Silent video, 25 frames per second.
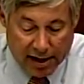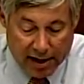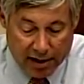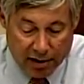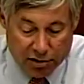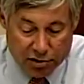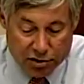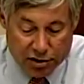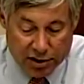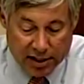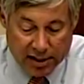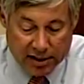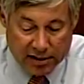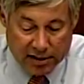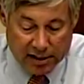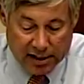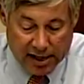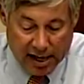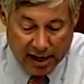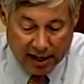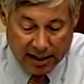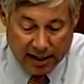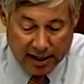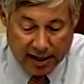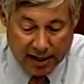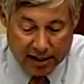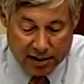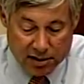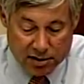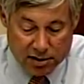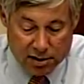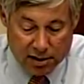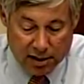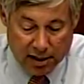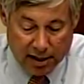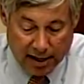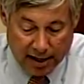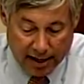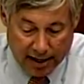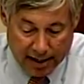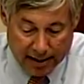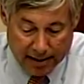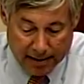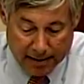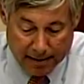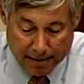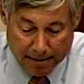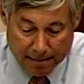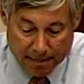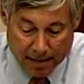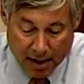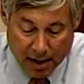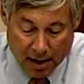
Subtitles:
energy in the decades ahead,